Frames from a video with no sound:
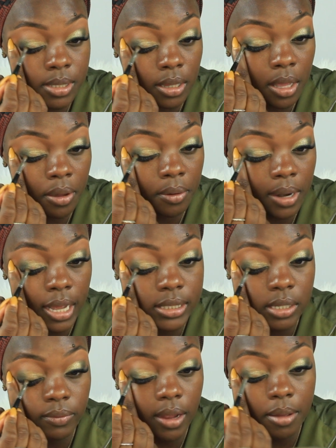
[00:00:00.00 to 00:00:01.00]
alone. I
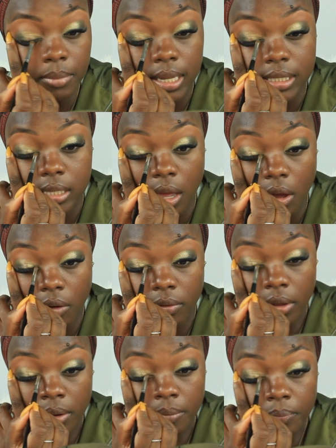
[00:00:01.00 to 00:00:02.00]
surround myself
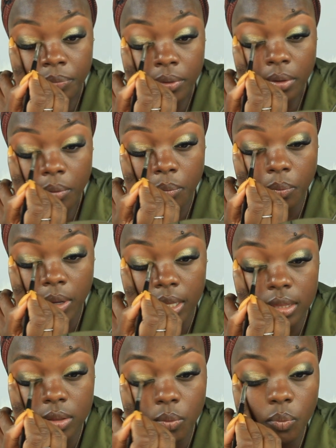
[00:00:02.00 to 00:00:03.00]

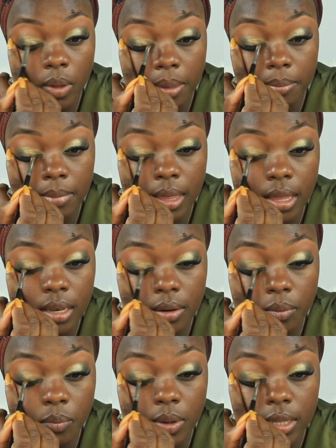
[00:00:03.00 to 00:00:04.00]
with
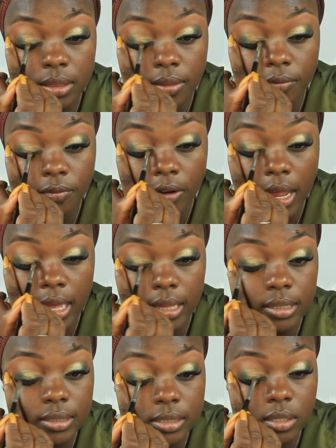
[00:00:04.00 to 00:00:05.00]
women, with
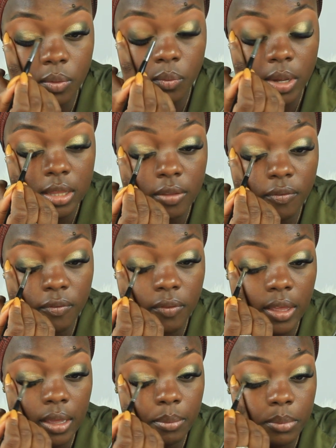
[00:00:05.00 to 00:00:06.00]
friends, with
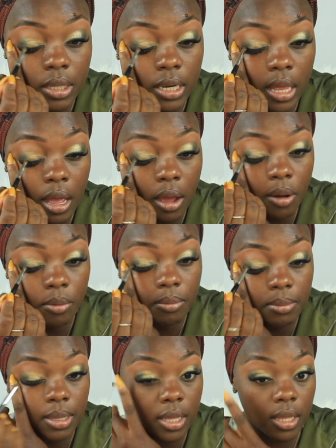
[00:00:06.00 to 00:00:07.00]
family to help
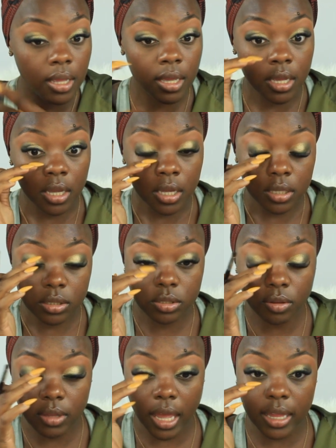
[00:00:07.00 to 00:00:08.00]
me
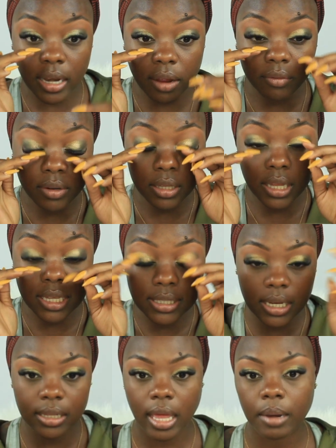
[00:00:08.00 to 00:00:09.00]
do that. And I realize
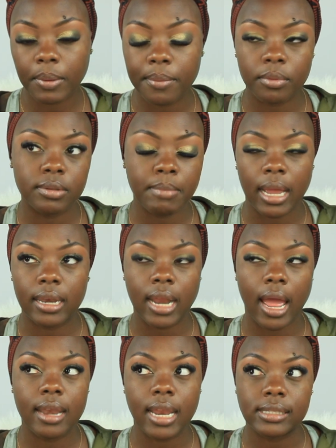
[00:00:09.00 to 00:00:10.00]
that a lot of people might
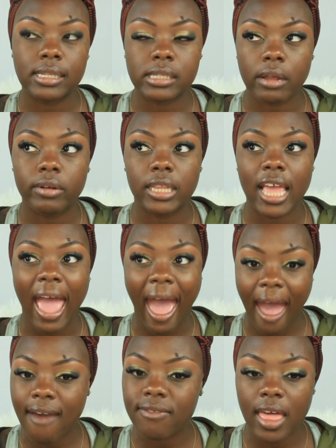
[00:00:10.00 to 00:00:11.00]
not necessarily
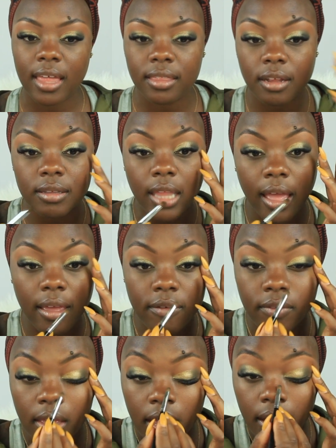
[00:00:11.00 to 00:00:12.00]
have that in their
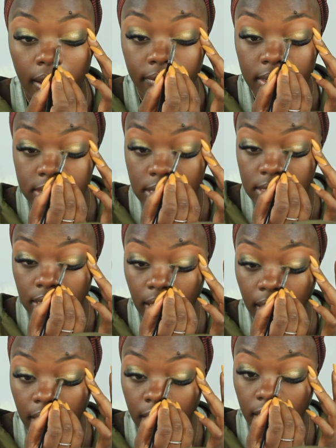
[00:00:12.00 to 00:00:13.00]
life, and this isn't
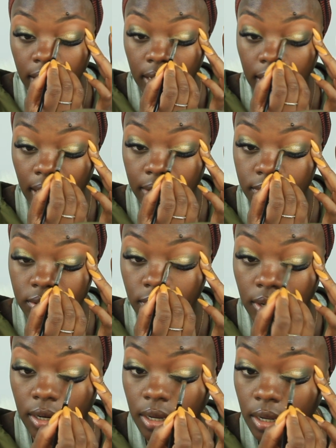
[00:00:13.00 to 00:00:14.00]
like a clout
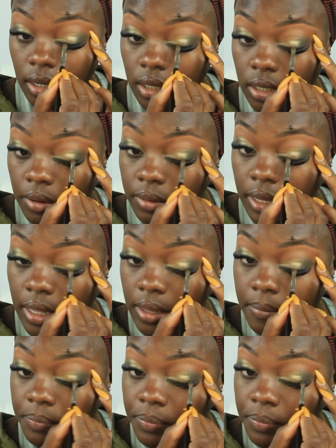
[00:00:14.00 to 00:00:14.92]
or a gloating.